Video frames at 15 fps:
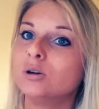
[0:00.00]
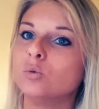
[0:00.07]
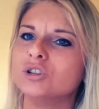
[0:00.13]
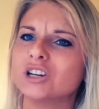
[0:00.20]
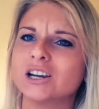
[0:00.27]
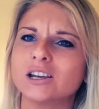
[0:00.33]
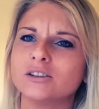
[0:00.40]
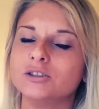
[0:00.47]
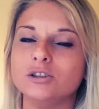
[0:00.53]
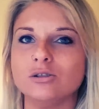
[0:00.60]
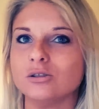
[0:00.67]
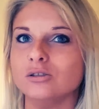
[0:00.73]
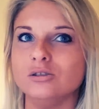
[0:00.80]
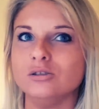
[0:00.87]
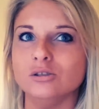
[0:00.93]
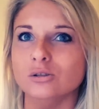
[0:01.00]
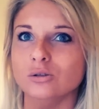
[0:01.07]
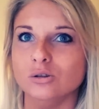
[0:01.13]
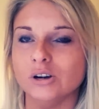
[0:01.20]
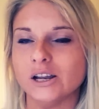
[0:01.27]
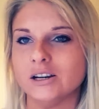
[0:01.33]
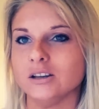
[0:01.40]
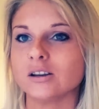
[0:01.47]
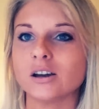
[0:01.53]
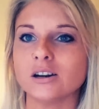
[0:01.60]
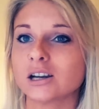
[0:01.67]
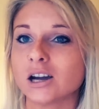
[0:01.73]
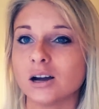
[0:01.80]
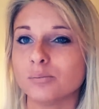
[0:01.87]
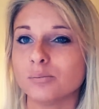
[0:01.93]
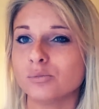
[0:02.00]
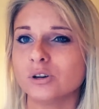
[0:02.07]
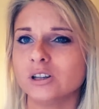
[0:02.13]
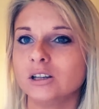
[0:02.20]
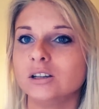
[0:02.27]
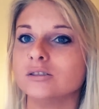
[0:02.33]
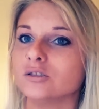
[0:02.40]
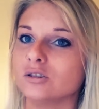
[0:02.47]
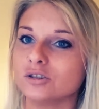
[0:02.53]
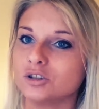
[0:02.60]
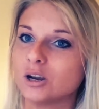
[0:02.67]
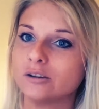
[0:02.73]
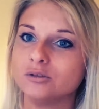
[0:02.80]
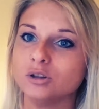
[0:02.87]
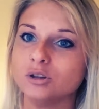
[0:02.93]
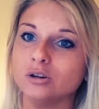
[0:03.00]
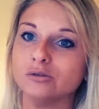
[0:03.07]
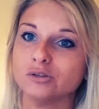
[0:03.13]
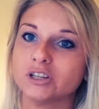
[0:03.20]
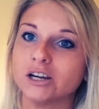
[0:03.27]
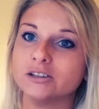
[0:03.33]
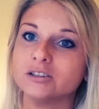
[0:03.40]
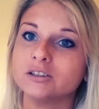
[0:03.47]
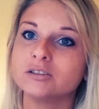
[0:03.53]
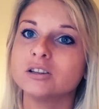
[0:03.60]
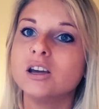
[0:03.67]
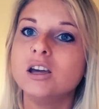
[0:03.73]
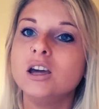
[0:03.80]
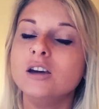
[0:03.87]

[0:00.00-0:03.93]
which I guess you could do any kind of cup really, as long as you have 2 different sizes.